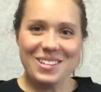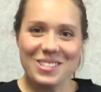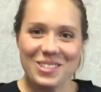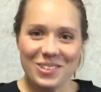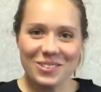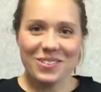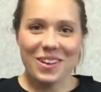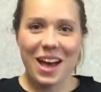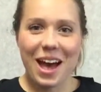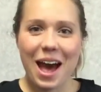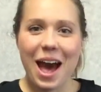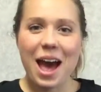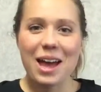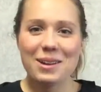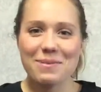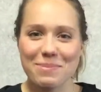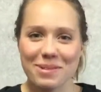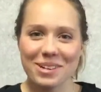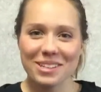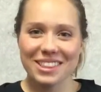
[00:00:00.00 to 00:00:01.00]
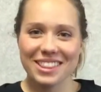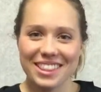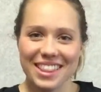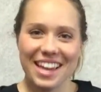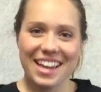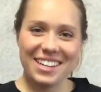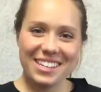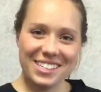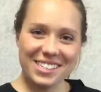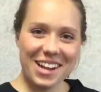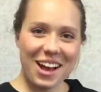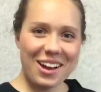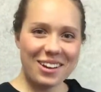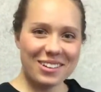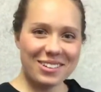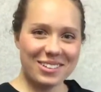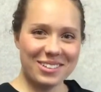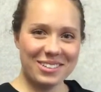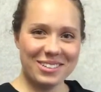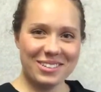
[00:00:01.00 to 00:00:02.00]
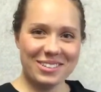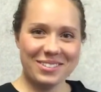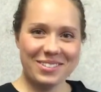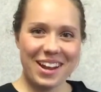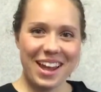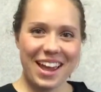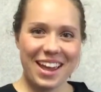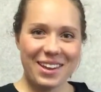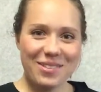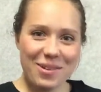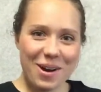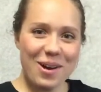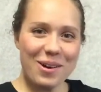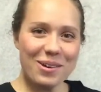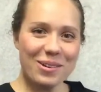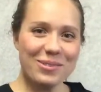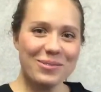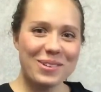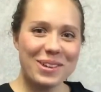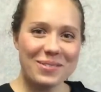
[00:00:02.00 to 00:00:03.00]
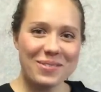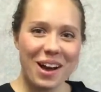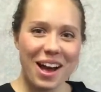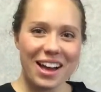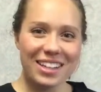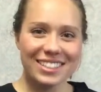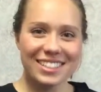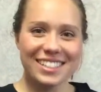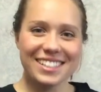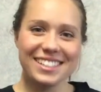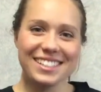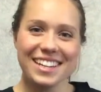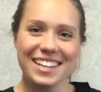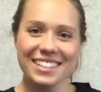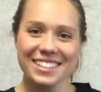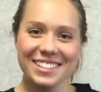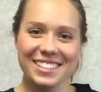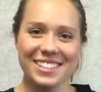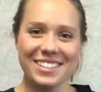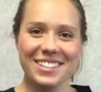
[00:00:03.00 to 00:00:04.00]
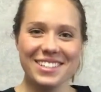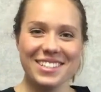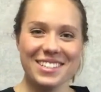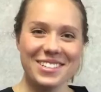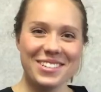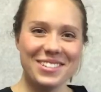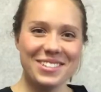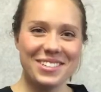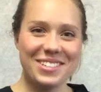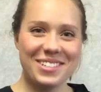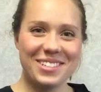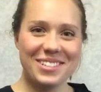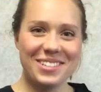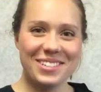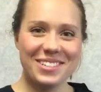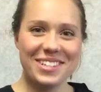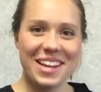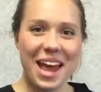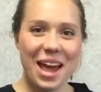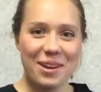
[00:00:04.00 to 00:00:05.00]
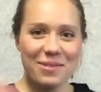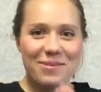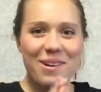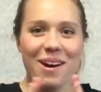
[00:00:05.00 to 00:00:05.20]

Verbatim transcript: You've had a birthday shout, hooray! Woo! We want to sing to you today.